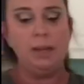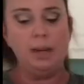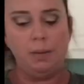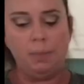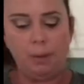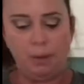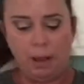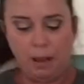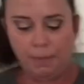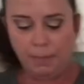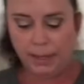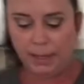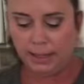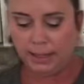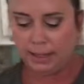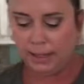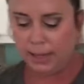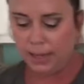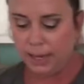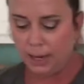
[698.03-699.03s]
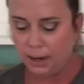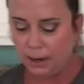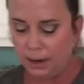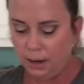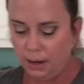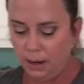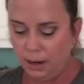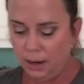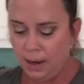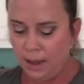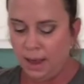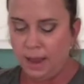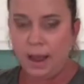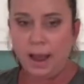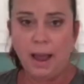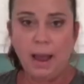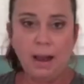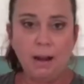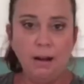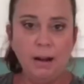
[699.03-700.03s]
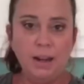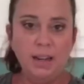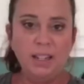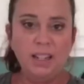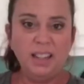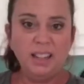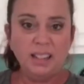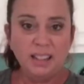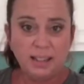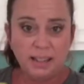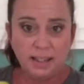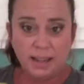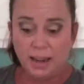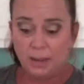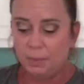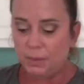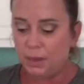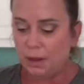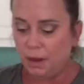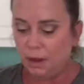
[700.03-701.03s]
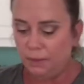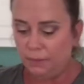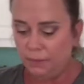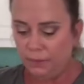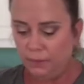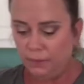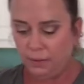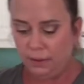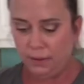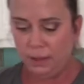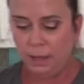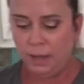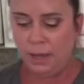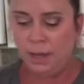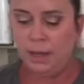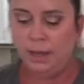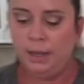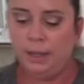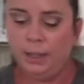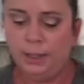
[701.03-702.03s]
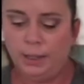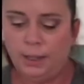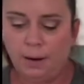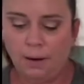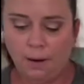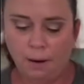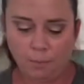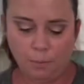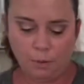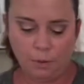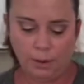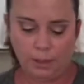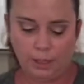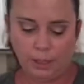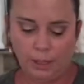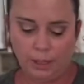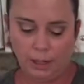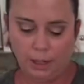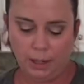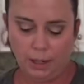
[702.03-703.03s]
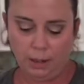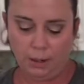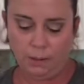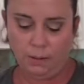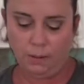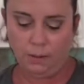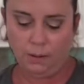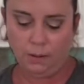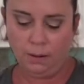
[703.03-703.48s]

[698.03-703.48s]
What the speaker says: going to plop these in here. I already took the stems off. So I'm going to